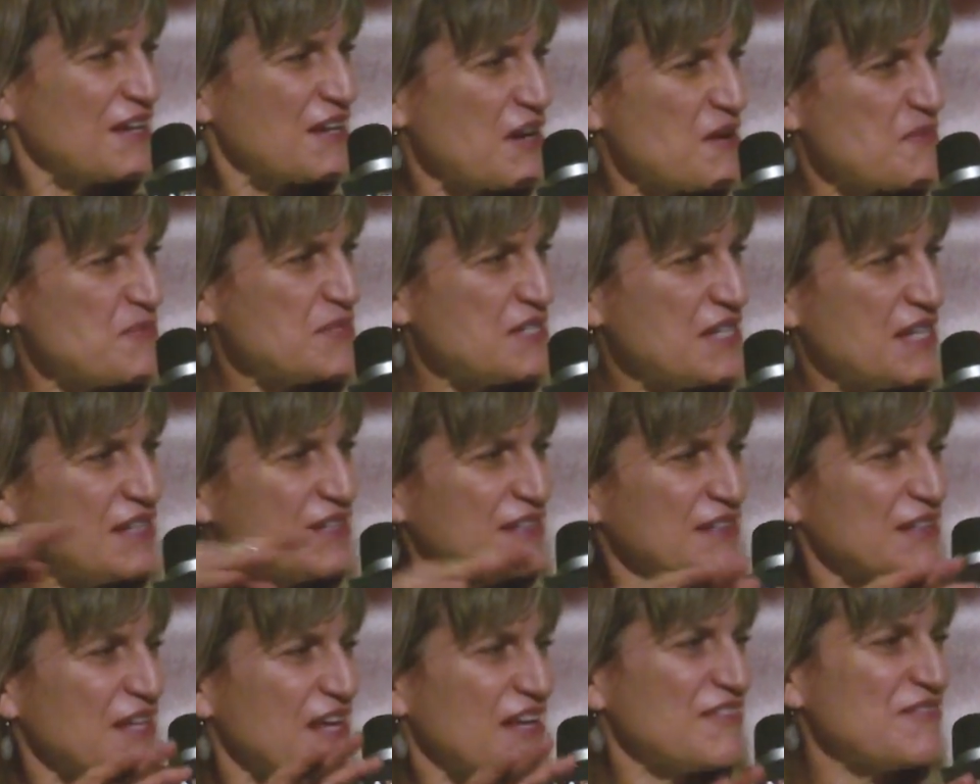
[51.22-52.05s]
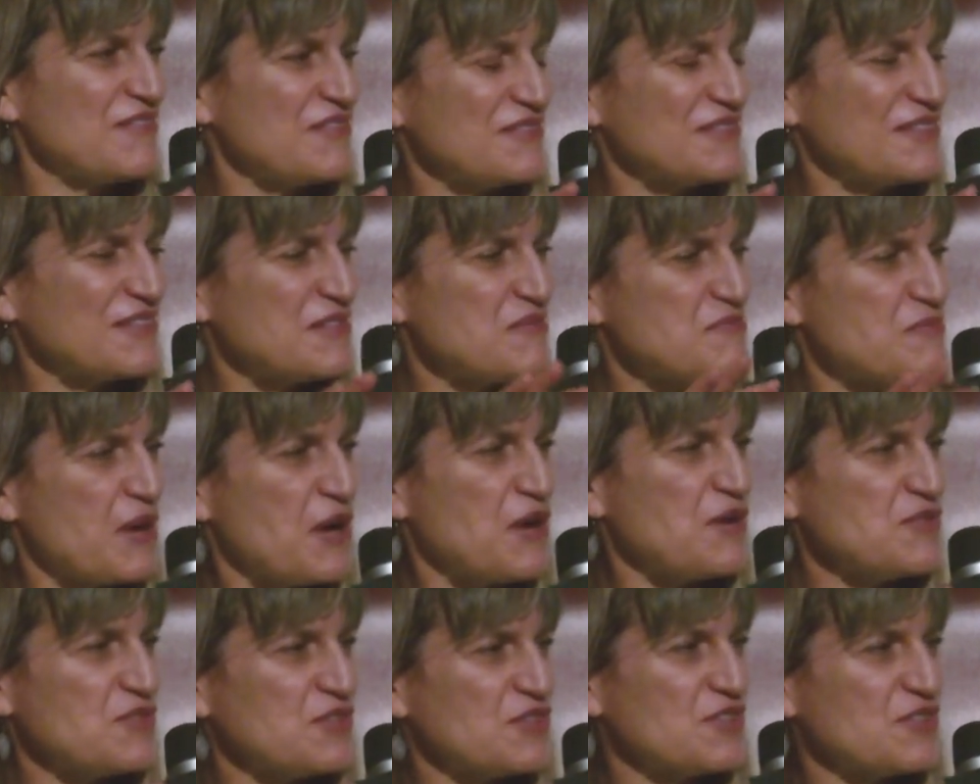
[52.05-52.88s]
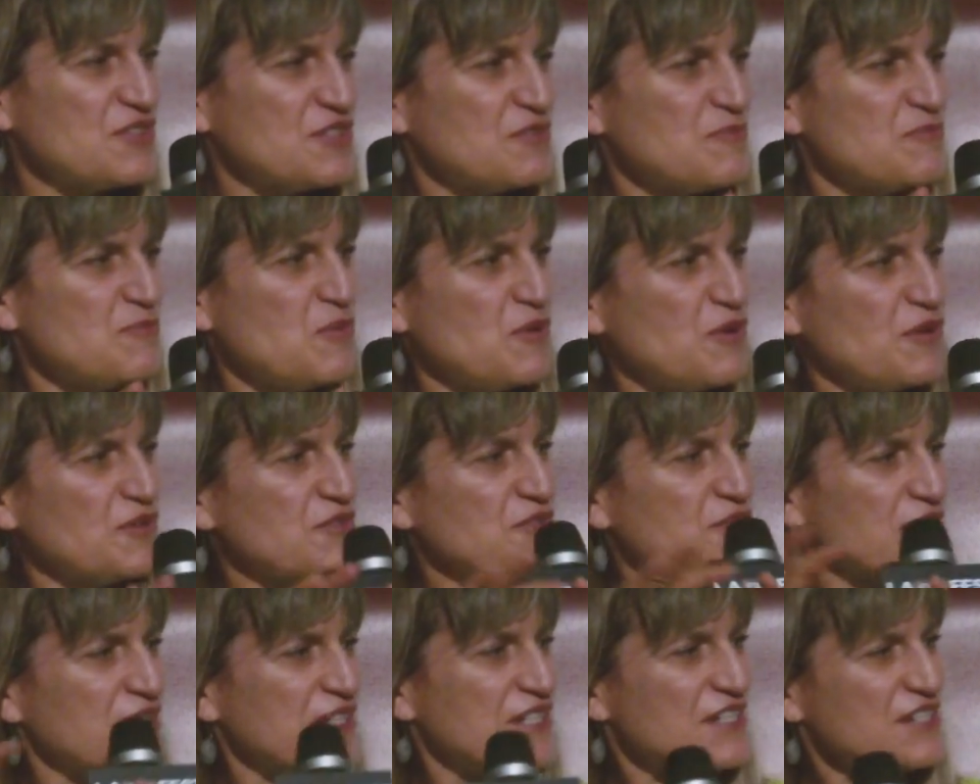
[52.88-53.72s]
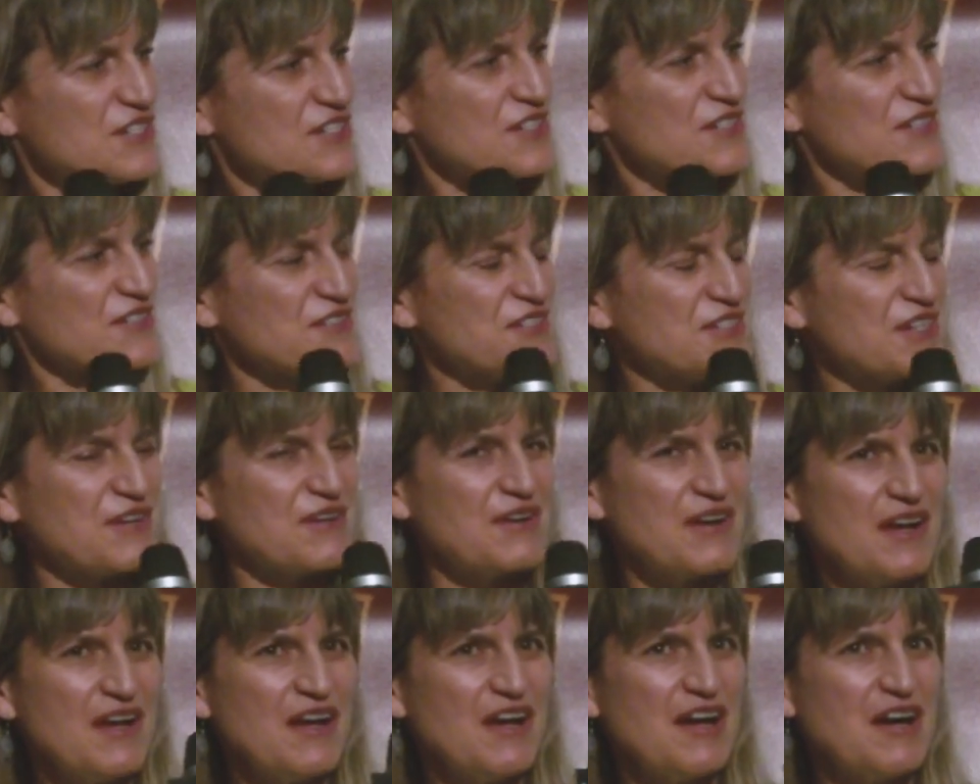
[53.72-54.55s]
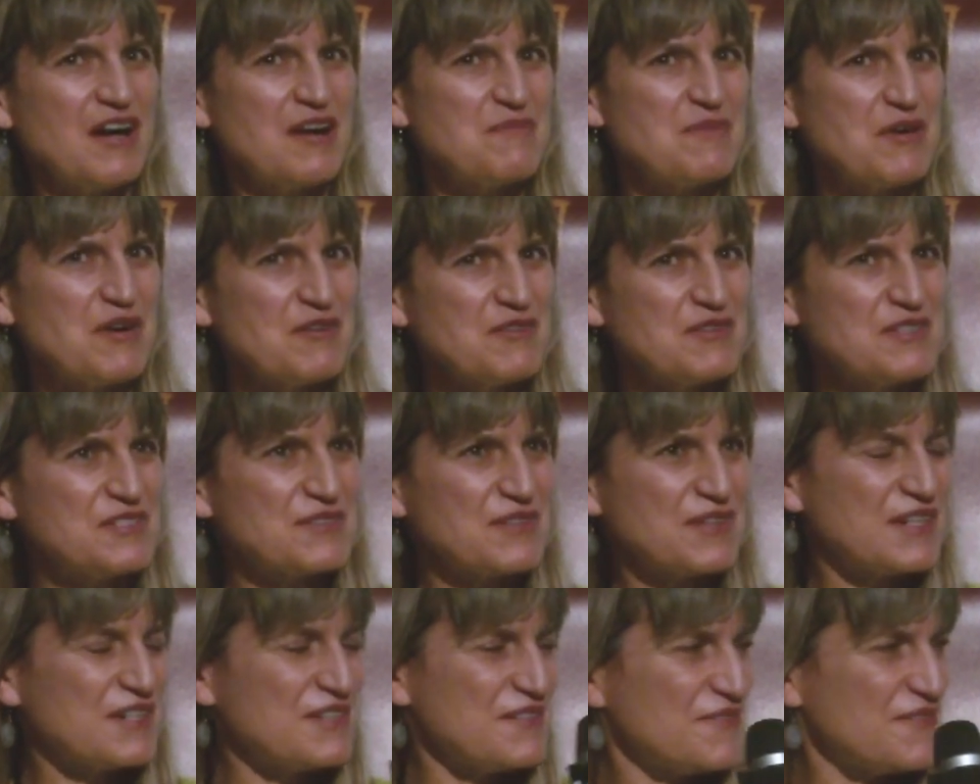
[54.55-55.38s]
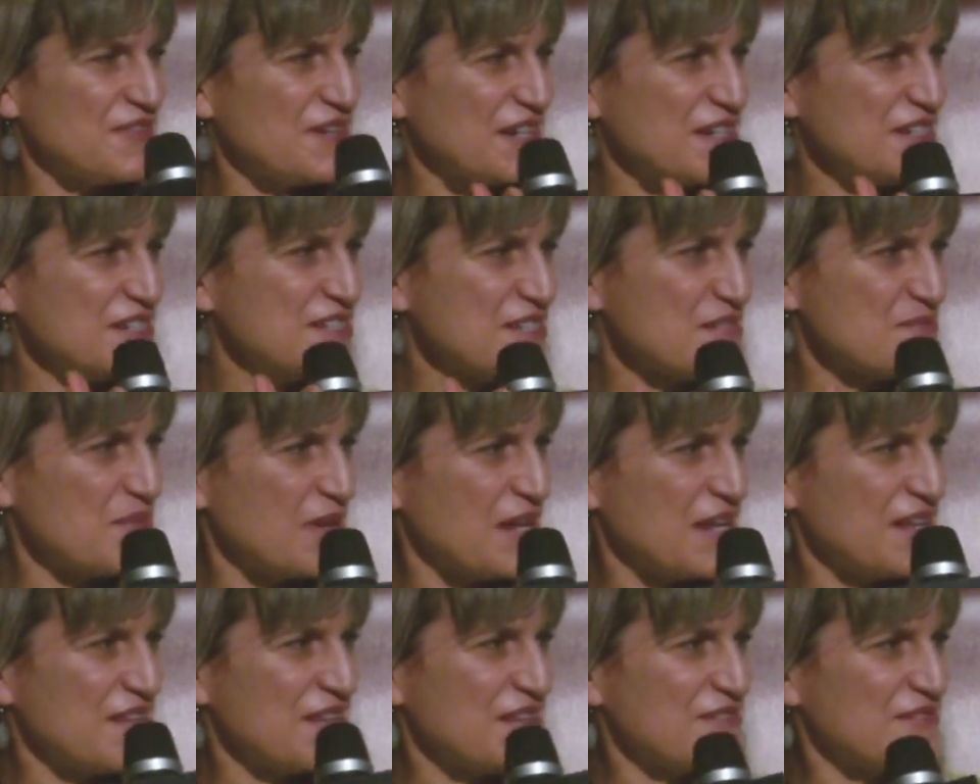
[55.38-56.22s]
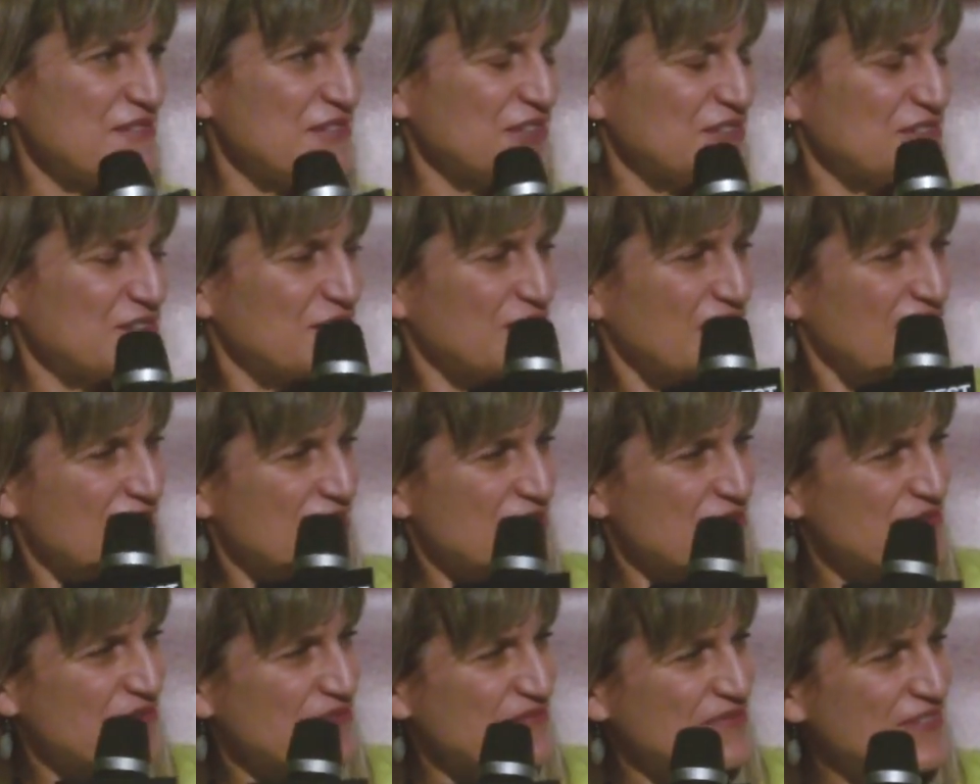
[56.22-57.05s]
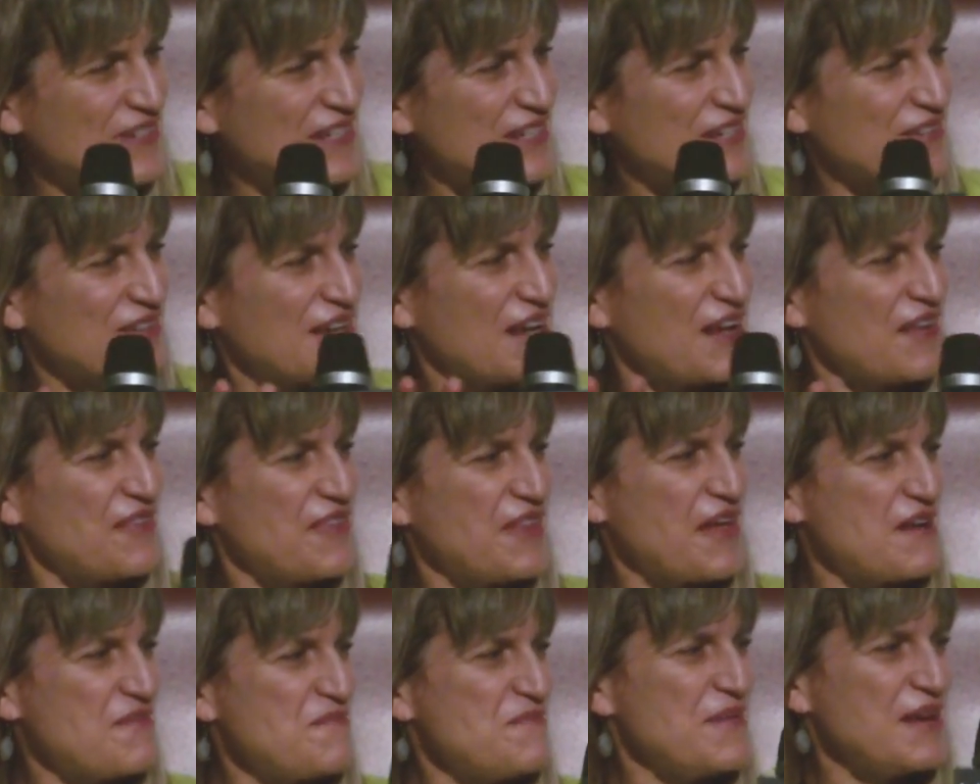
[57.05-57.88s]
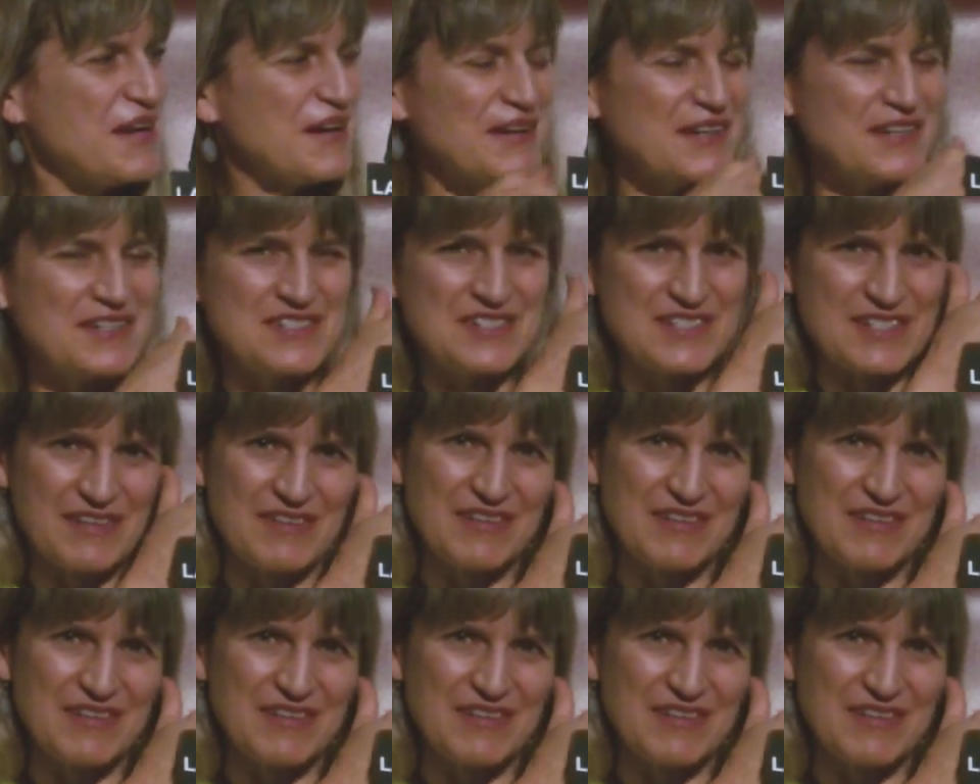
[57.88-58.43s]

And a lot of composers are more traditional, so I'm always trying to find somebody that will try to figure out that marriage.